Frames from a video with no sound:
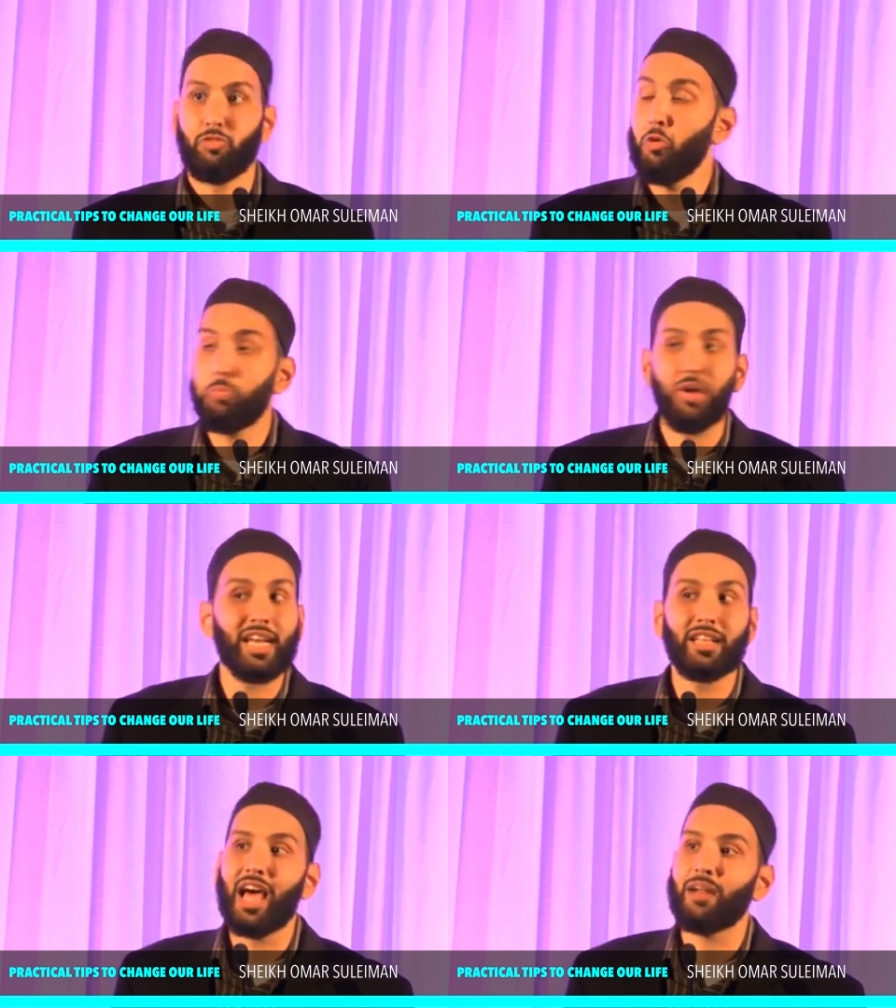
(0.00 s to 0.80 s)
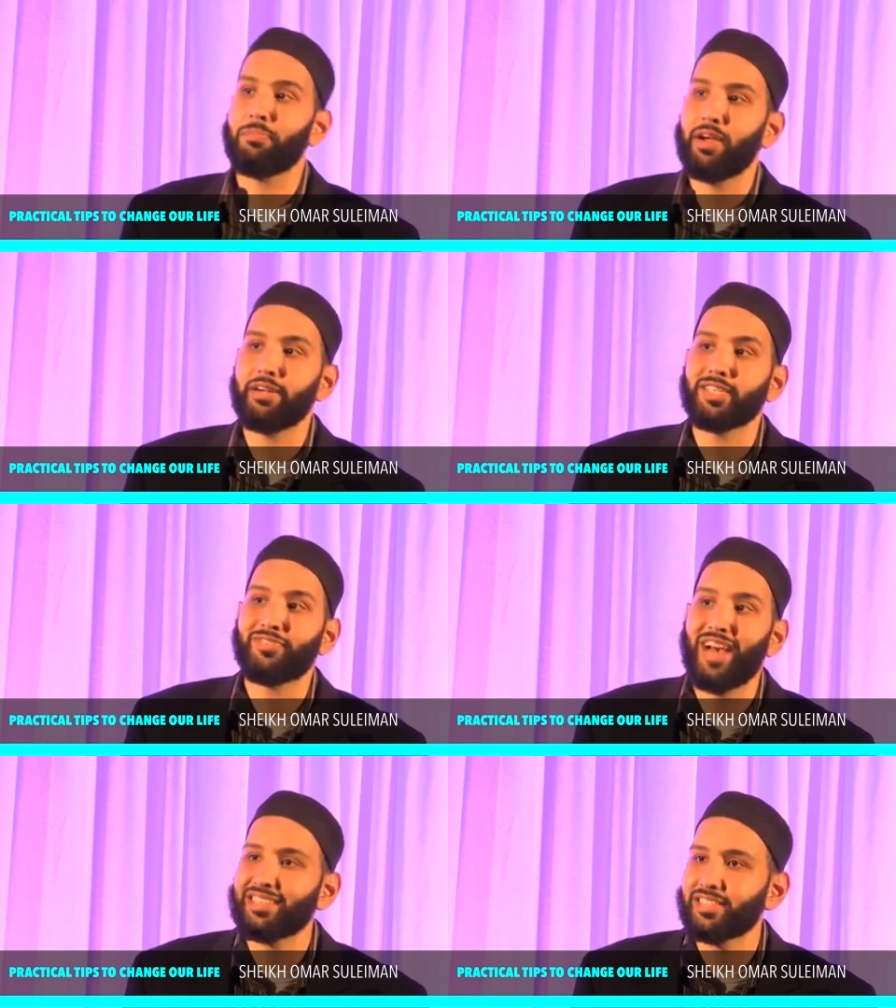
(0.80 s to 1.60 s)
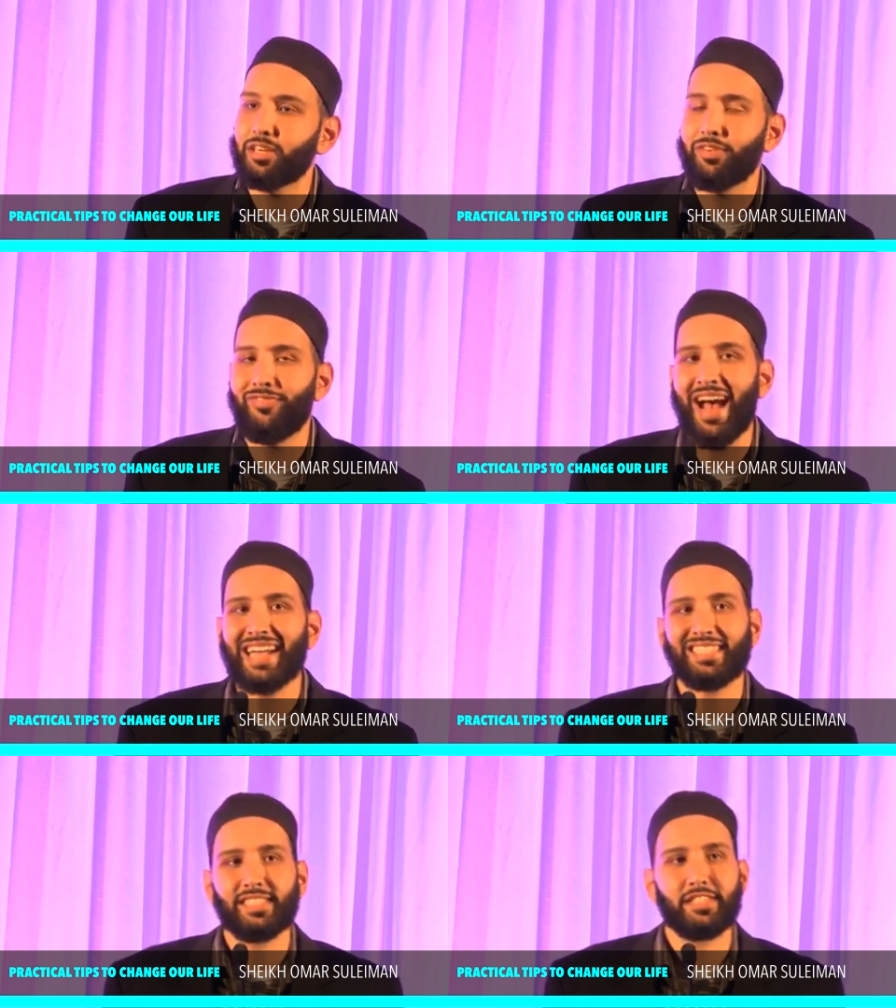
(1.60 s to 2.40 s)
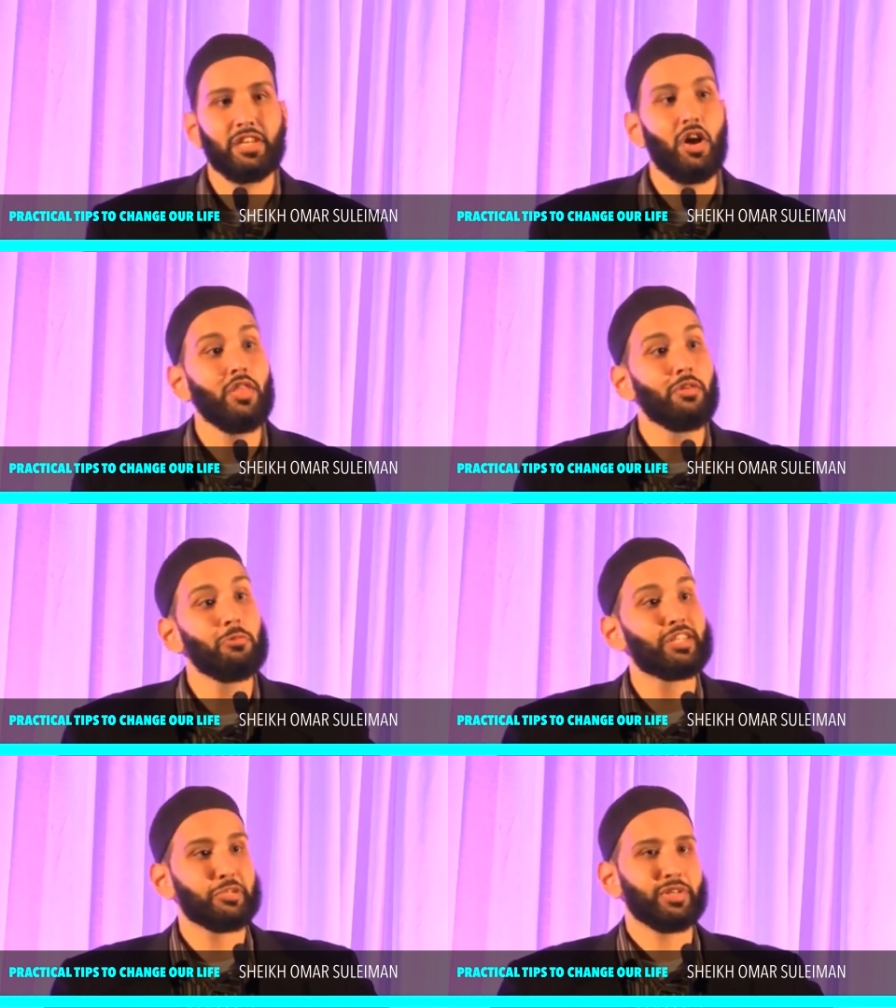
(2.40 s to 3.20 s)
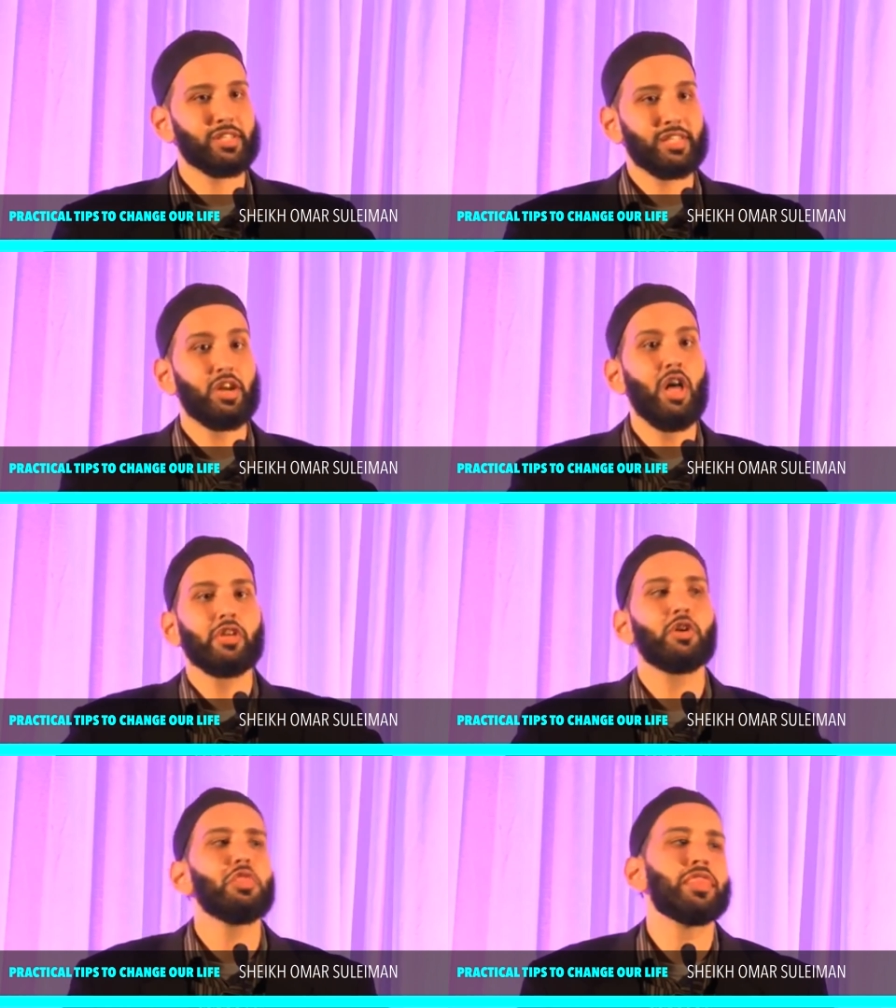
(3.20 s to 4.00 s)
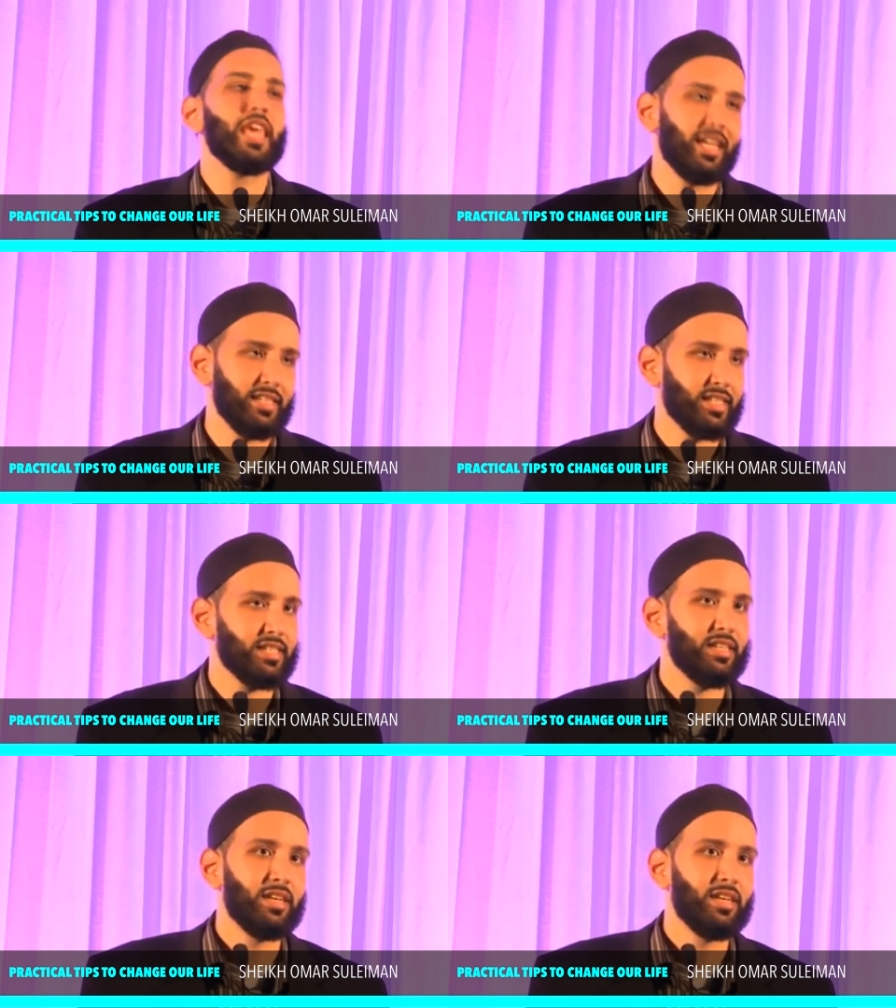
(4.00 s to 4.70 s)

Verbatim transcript: who prayed a lot of prayers, fasted her fasts, did all the rituals, did all the good things,